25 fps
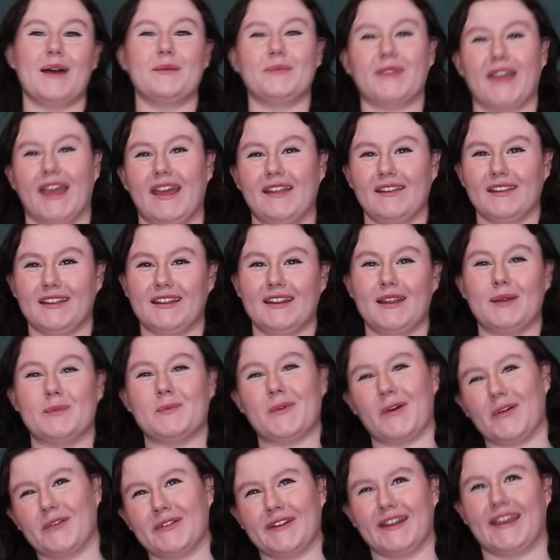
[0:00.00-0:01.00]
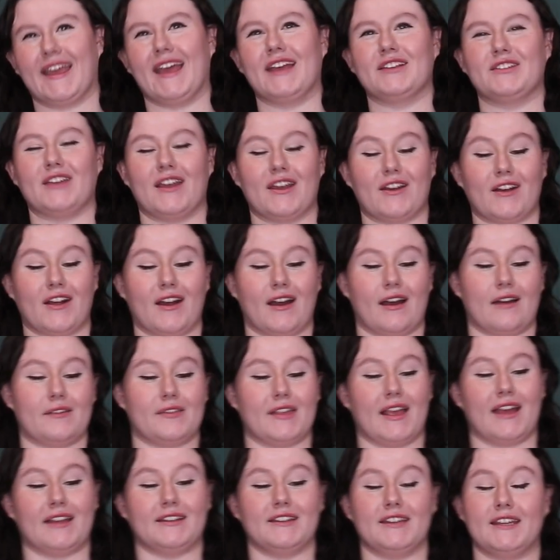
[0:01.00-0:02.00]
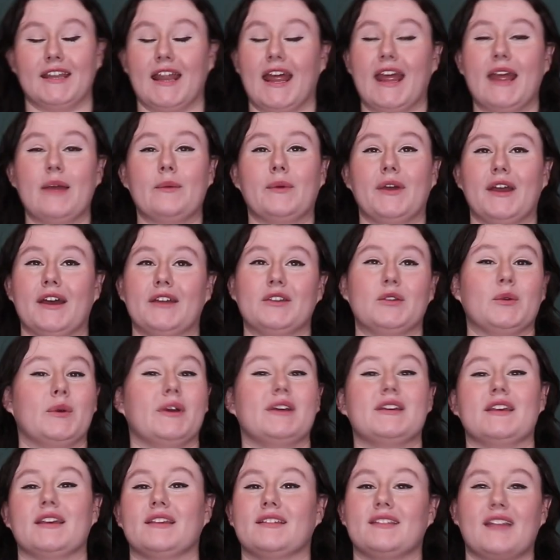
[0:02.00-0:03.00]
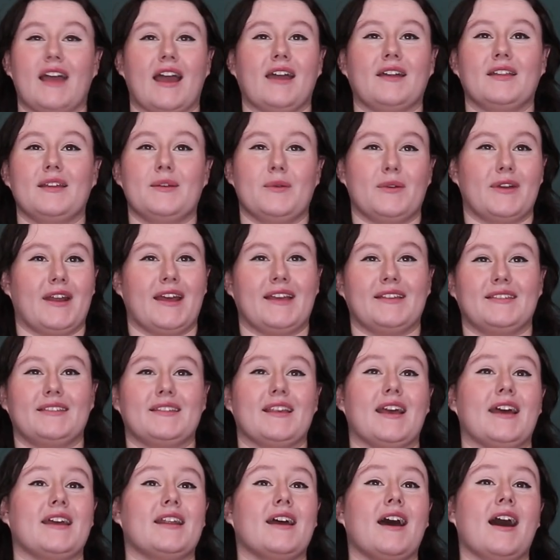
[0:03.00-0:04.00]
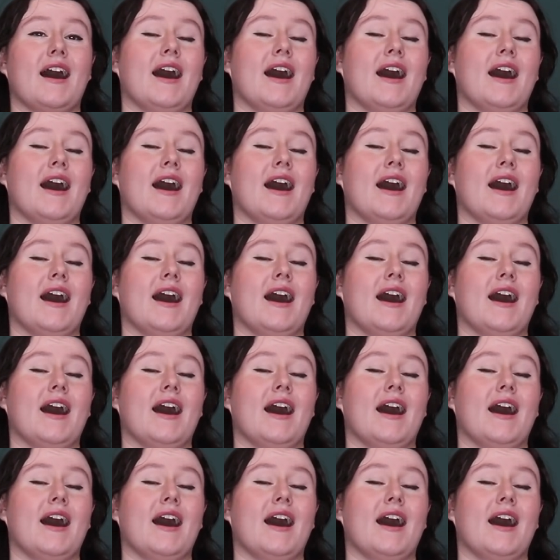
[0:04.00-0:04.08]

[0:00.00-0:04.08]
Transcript: I'm Caitlin and welcome to KJ Crafts, and today we are doing exactly what I said.